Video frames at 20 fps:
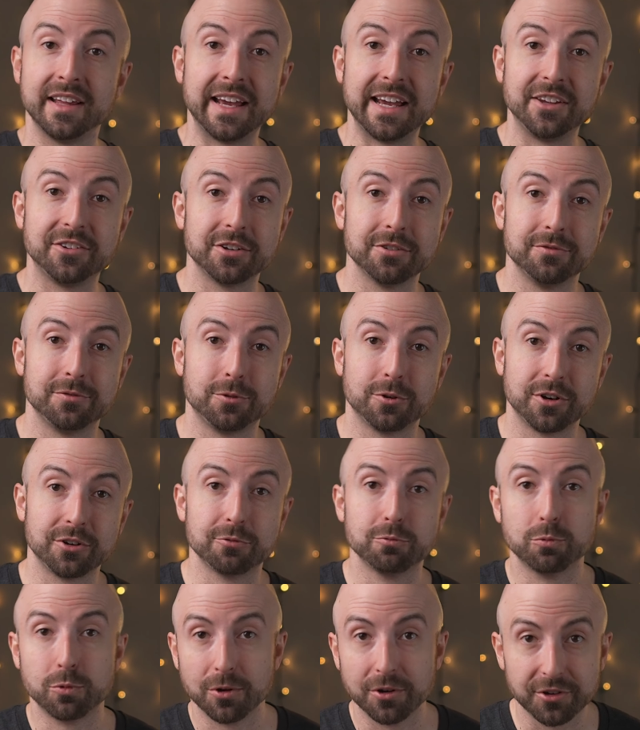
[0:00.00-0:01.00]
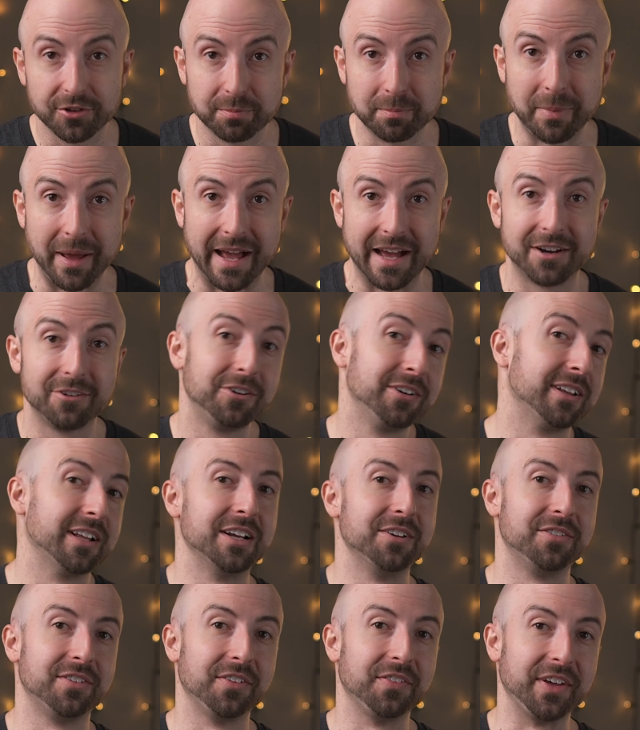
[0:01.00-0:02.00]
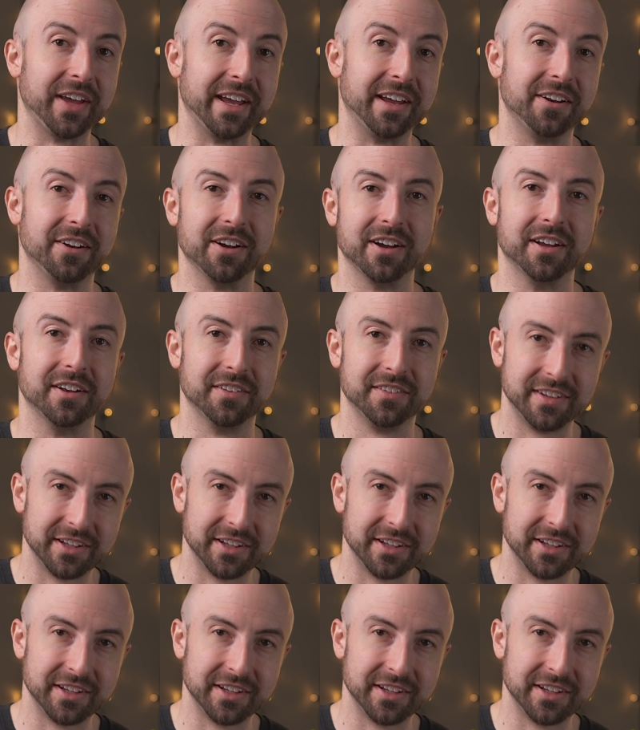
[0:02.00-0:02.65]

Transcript: a7 IV has worse battery life than the A9.